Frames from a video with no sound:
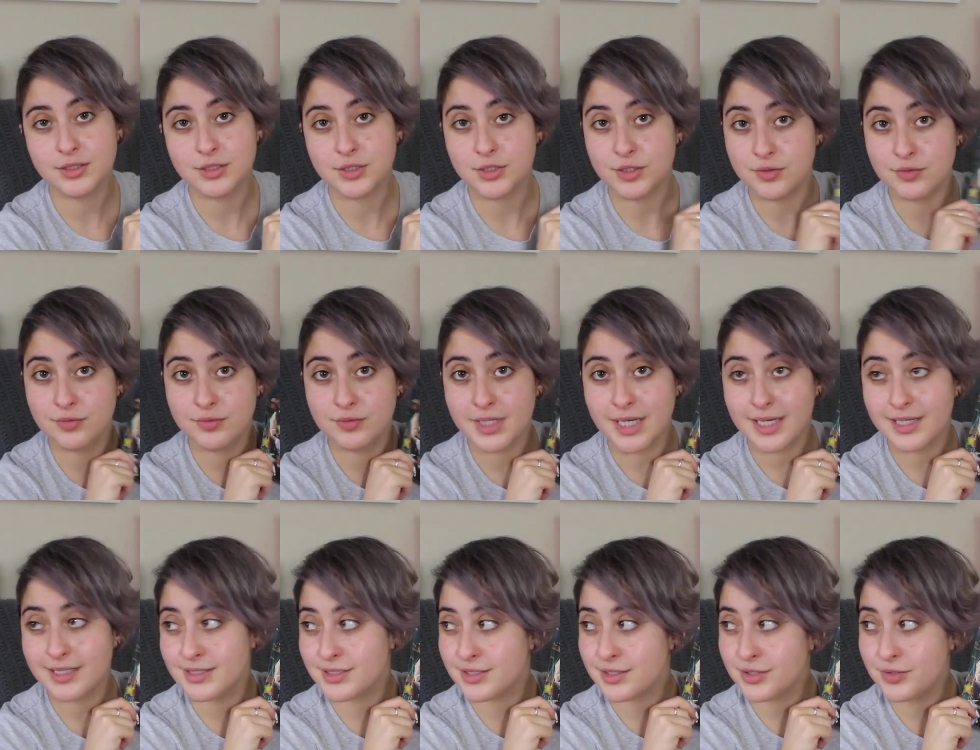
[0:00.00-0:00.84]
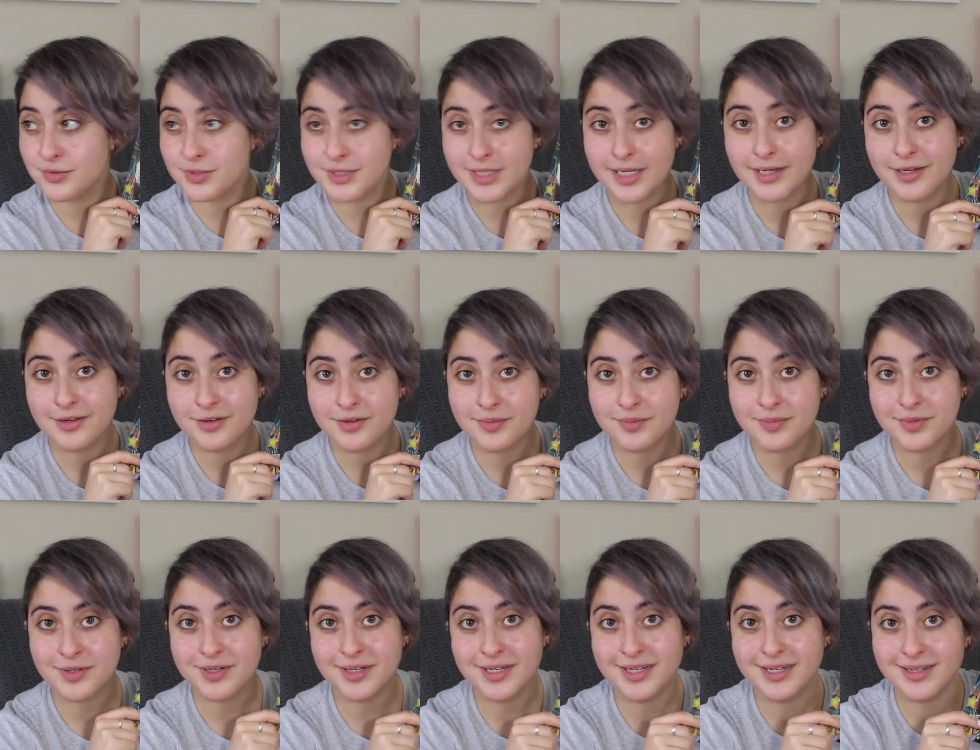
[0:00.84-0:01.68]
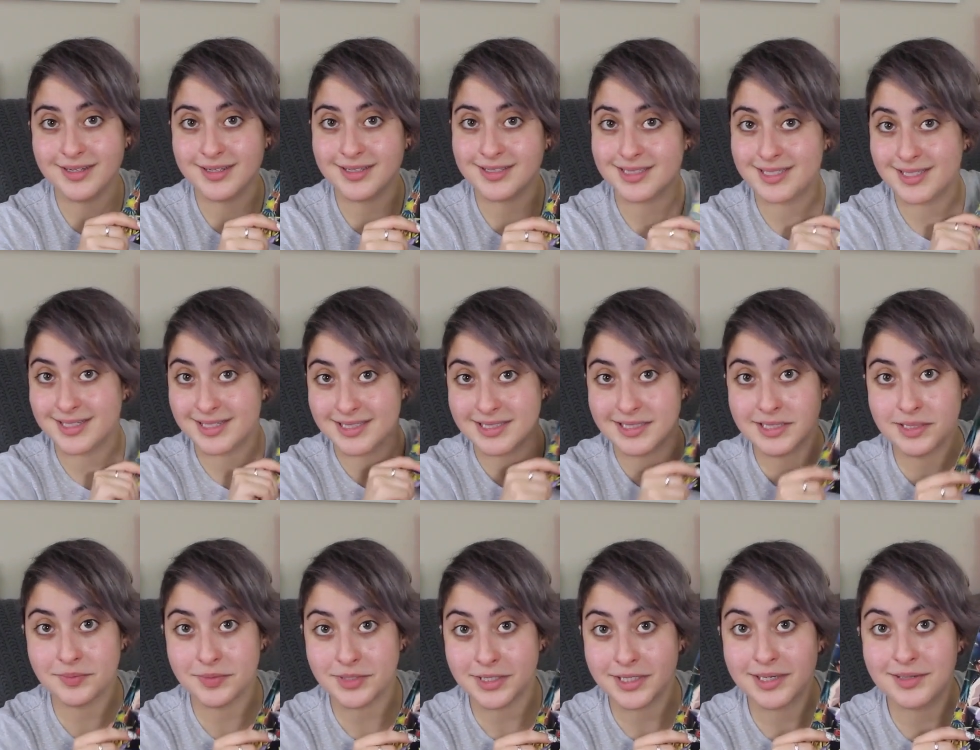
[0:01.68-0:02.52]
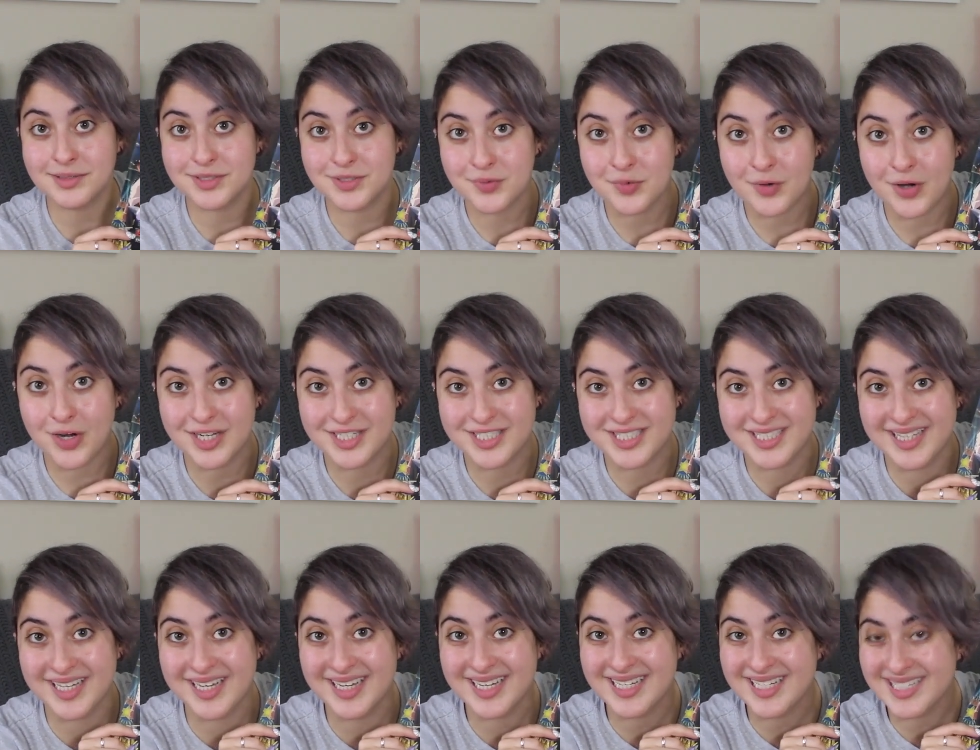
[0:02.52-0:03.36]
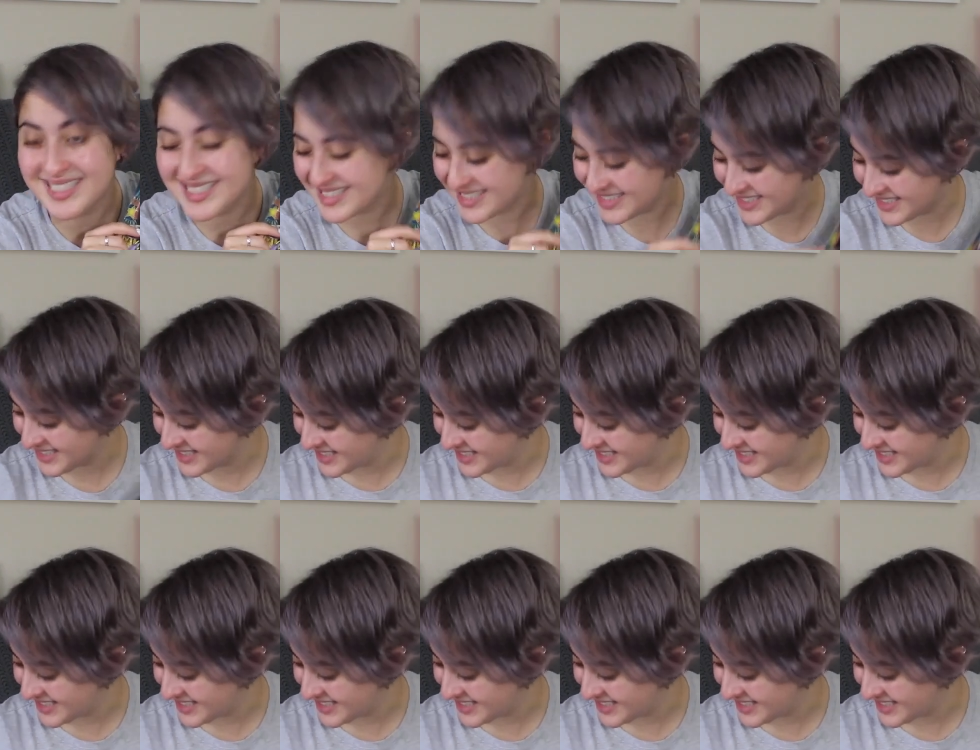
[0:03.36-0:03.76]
Do you guys know Tiger and Bunny? Because I guess I'm gonna have to watch this.